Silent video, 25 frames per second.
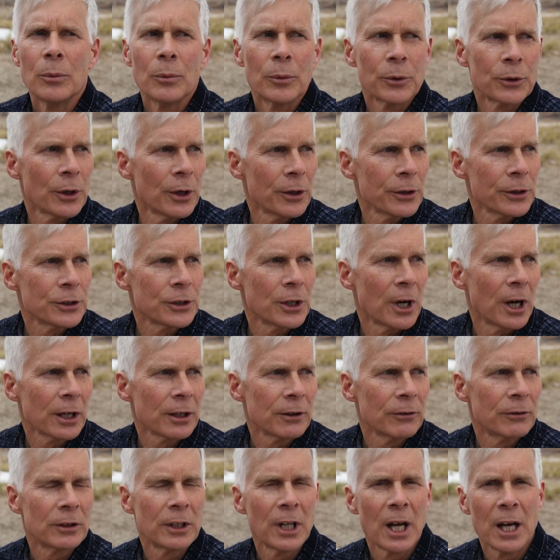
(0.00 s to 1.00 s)
With all the
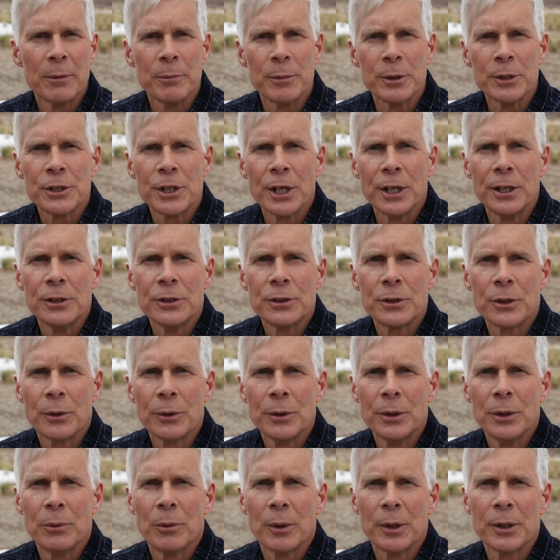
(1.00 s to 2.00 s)
talk of climate change,
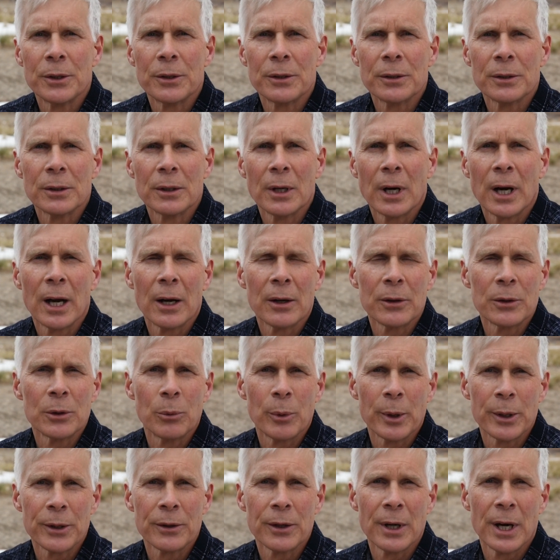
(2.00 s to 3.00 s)
don't you wonder how the
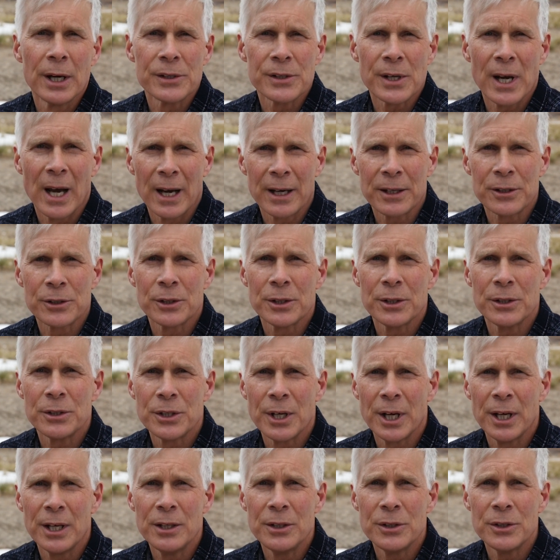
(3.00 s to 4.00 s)
weather has actually
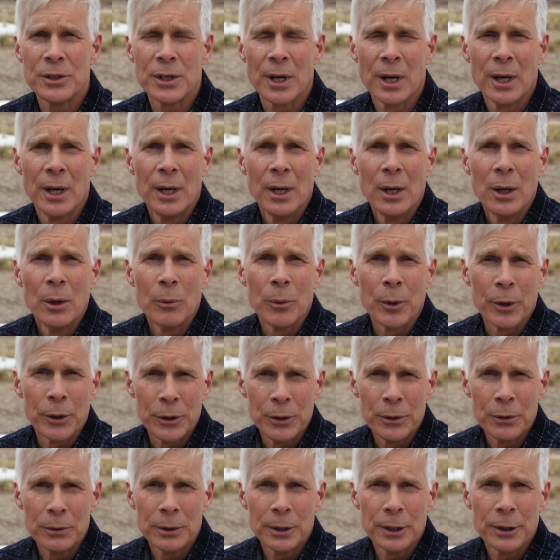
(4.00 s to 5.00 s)
changed where
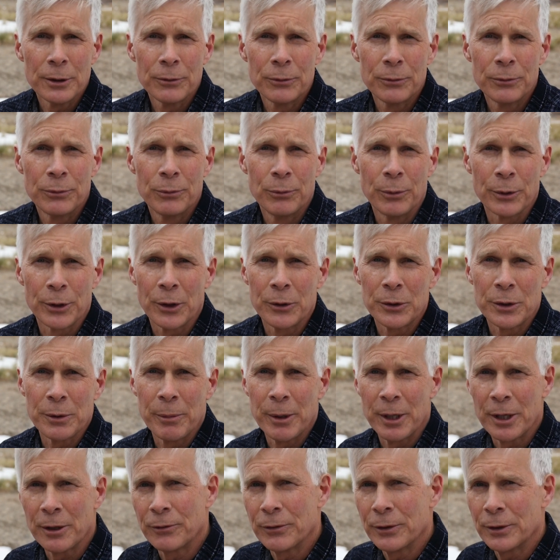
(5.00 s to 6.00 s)
you live without the
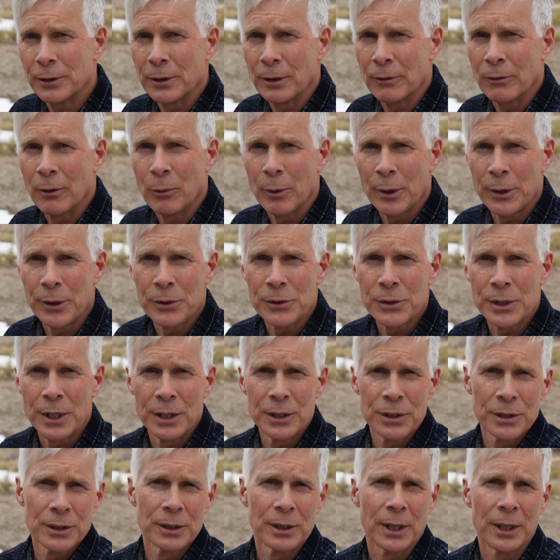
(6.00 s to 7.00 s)
benefit of a weather
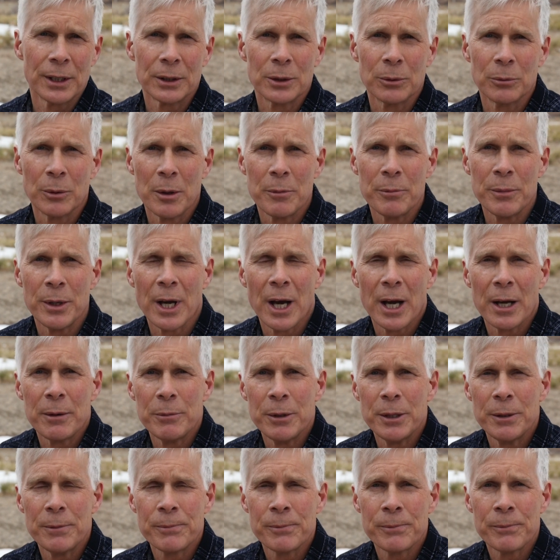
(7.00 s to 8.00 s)
station like the one behind
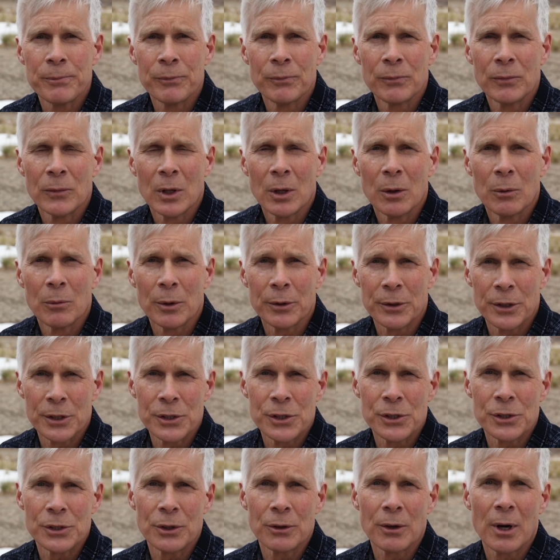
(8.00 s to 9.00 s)
me? Well,
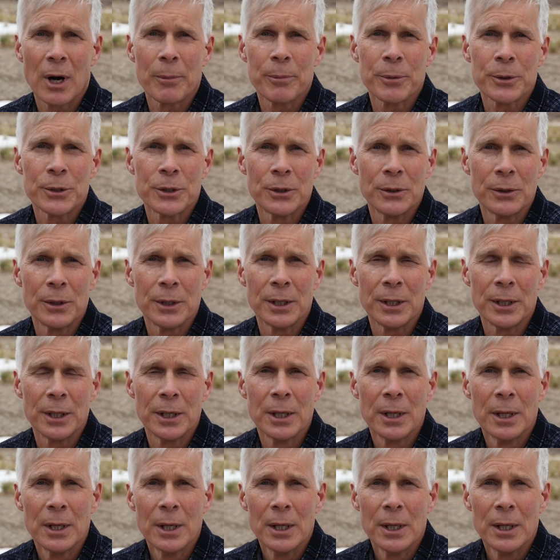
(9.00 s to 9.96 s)
this is your opportunity.